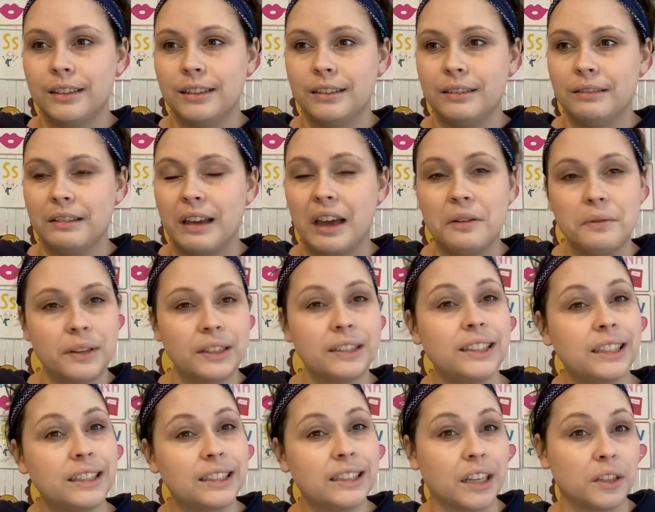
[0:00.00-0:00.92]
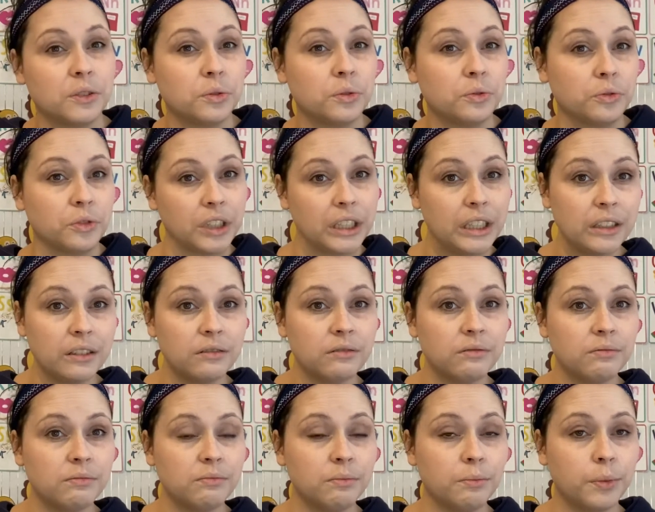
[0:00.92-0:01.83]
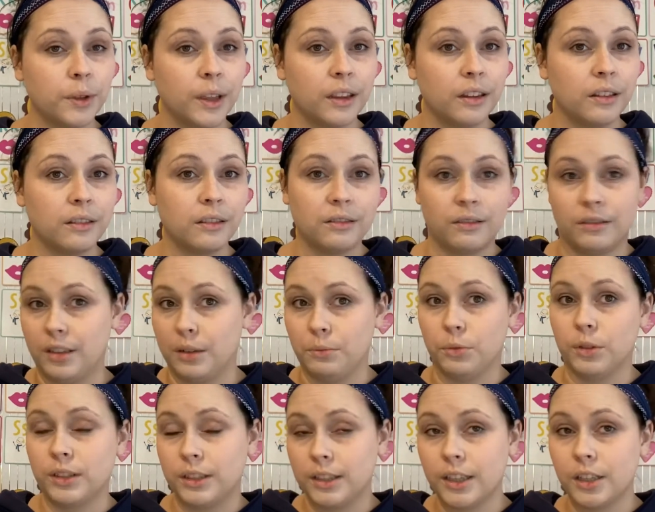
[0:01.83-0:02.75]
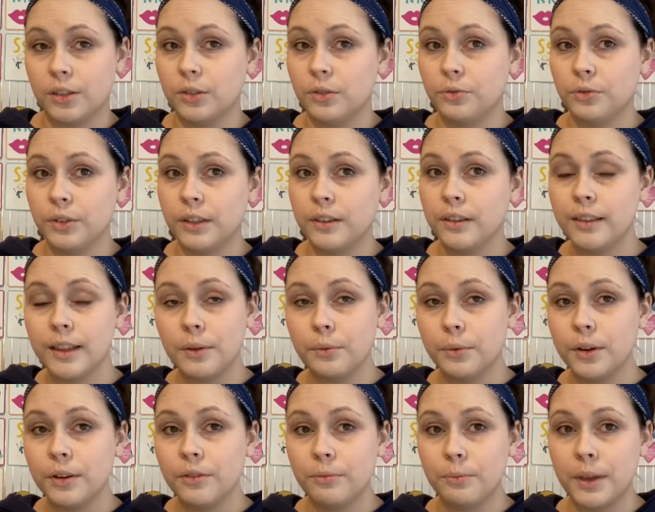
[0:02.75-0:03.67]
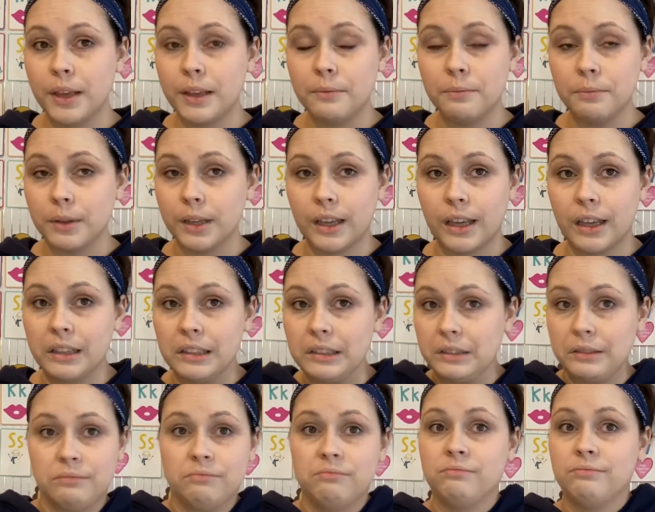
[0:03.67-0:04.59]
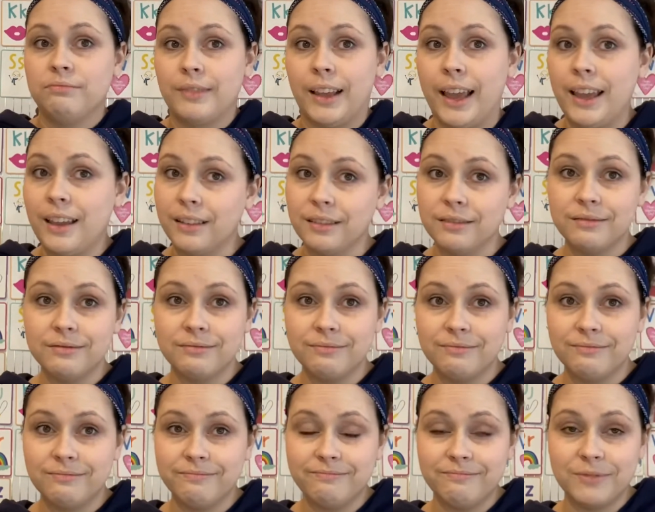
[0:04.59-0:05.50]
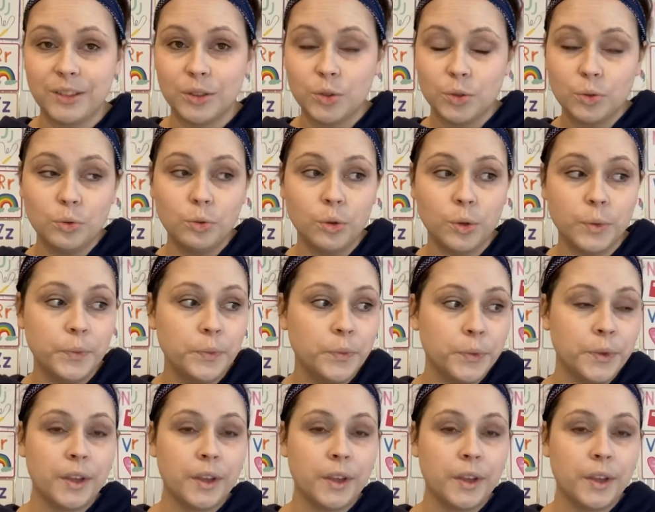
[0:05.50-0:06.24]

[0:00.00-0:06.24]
I don't want to say schedule free, but they're more schedule free than they would have been because, hey, no school.